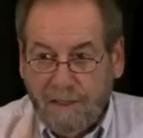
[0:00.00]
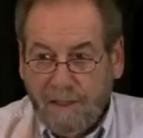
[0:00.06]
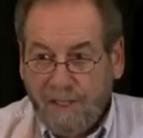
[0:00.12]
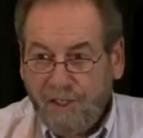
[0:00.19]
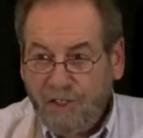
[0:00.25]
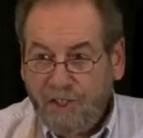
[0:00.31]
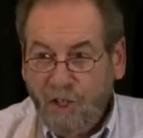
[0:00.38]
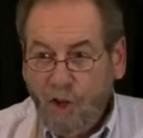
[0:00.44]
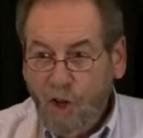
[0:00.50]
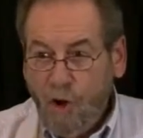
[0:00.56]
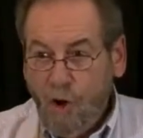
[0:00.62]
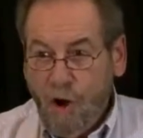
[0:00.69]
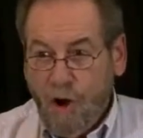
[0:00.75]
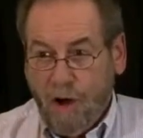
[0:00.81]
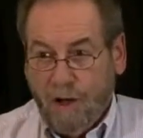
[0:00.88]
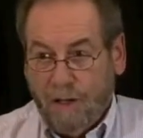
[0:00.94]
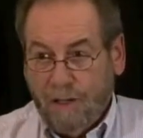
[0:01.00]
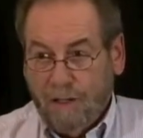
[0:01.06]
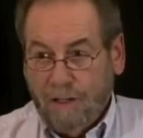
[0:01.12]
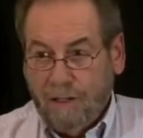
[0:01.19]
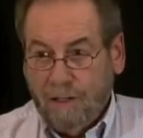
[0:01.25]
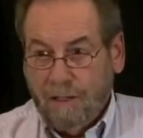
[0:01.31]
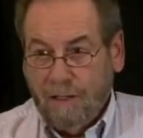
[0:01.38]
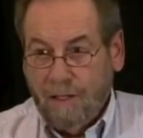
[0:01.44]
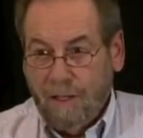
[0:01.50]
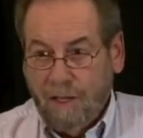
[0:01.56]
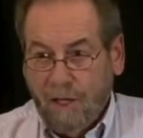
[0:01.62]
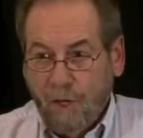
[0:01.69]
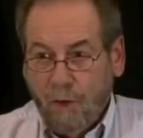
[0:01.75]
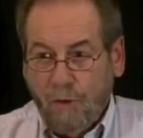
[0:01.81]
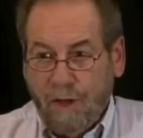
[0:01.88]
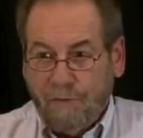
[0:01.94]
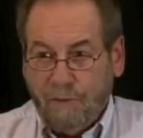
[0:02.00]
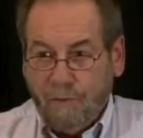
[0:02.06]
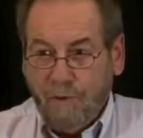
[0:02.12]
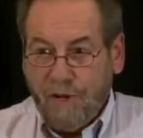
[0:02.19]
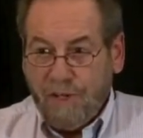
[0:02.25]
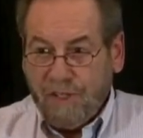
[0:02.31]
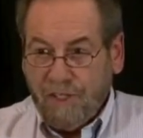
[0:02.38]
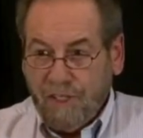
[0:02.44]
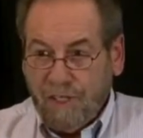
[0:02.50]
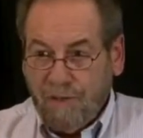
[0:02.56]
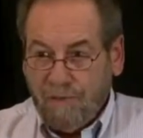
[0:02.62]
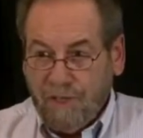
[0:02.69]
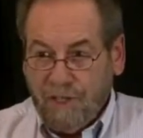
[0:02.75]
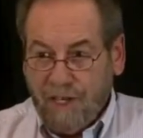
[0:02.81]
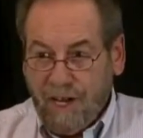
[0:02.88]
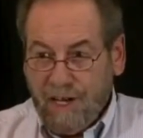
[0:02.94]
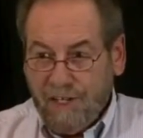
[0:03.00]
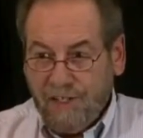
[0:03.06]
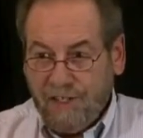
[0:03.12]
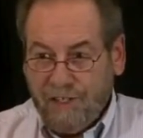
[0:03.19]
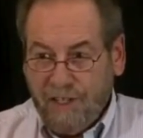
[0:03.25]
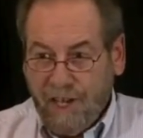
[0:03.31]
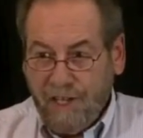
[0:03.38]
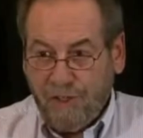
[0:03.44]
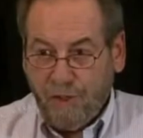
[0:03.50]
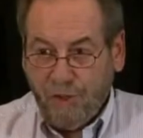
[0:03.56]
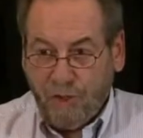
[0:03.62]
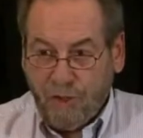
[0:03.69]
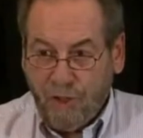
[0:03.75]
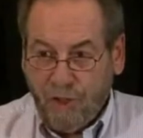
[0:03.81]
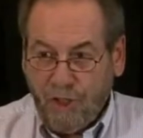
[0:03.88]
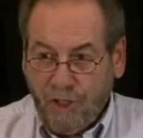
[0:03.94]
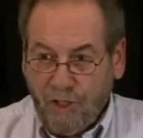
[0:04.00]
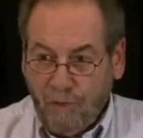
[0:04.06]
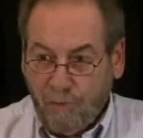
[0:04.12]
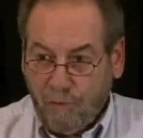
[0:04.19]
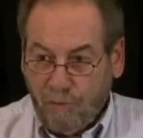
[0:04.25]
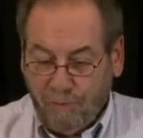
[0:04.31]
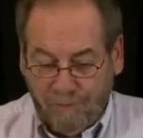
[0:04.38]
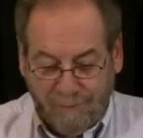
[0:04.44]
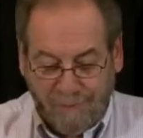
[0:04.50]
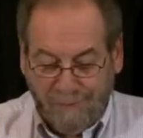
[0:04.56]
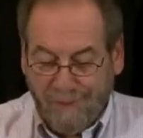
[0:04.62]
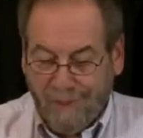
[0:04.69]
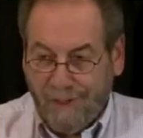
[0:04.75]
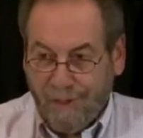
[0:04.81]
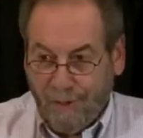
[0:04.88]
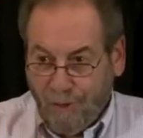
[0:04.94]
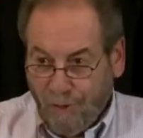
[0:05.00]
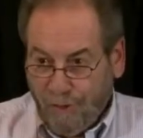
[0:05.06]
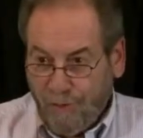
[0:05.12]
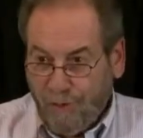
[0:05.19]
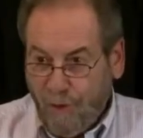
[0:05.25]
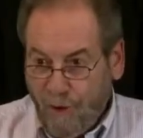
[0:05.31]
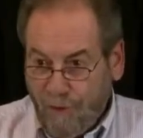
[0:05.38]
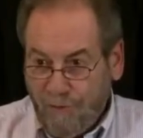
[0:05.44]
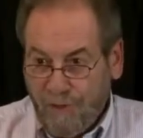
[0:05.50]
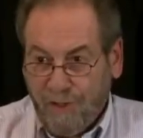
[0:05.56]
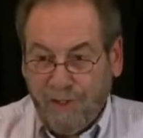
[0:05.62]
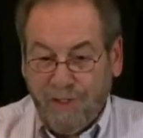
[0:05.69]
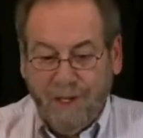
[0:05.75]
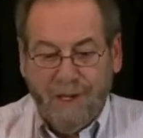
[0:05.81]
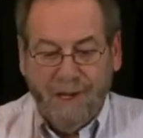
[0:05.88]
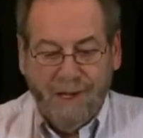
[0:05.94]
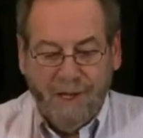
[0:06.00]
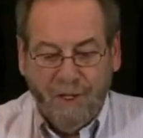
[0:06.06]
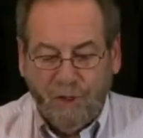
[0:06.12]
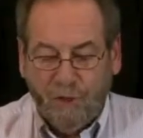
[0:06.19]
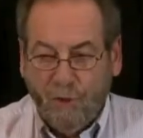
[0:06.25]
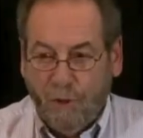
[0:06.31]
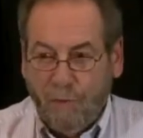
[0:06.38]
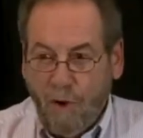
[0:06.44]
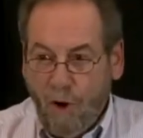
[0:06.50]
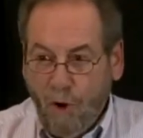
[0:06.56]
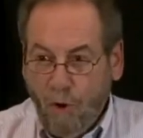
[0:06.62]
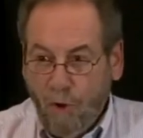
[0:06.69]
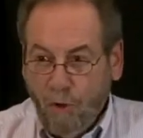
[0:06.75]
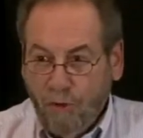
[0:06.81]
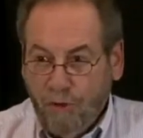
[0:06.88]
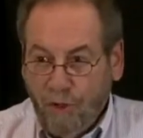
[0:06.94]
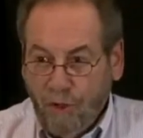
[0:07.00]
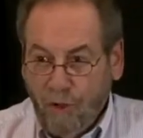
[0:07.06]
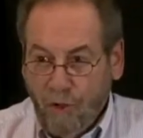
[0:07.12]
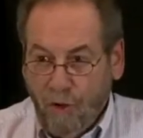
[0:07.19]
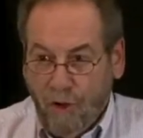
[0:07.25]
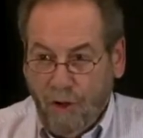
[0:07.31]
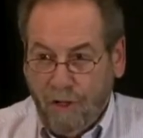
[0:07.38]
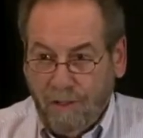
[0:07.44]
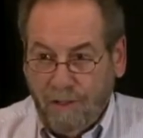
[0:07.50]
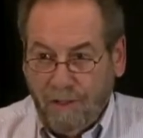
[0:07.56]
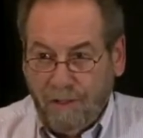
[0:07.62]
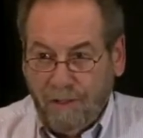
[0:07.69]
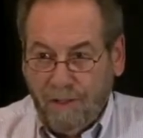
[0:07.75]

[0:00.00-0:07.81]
That's the law. We have the President of the United States who took an oath of office to uphold the law.